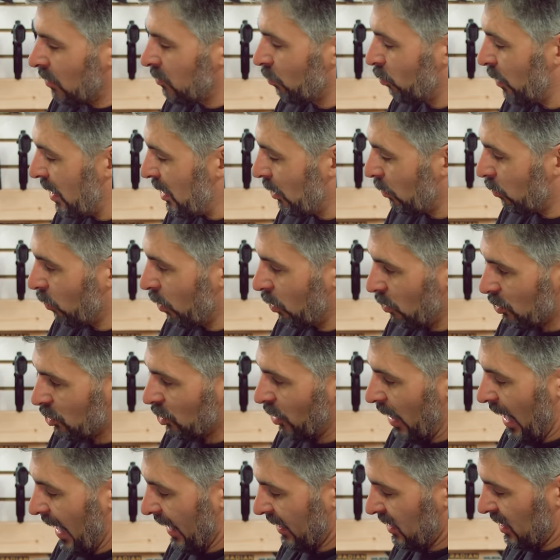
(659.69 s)
railroad
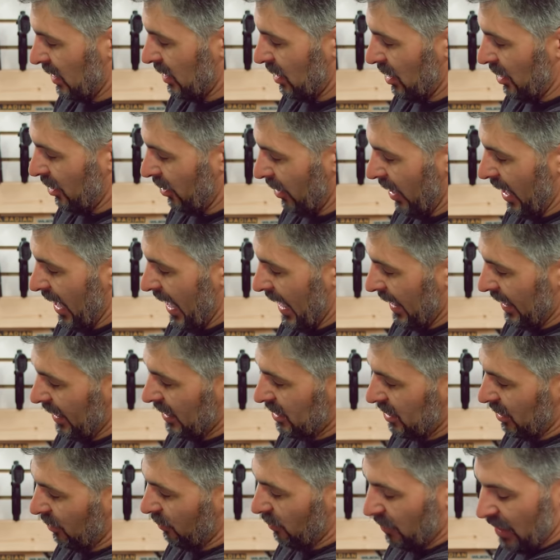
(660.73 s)
tracks into your hand
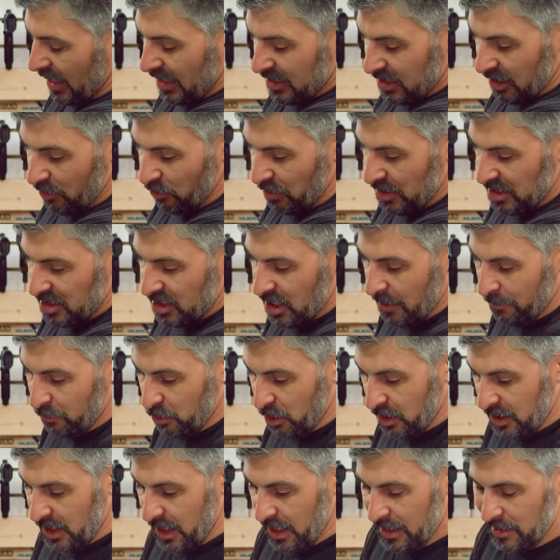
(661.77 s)
as it
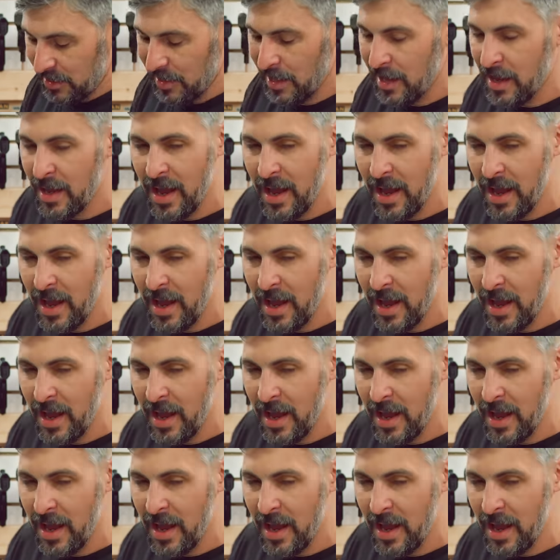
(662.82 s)
reciprocates.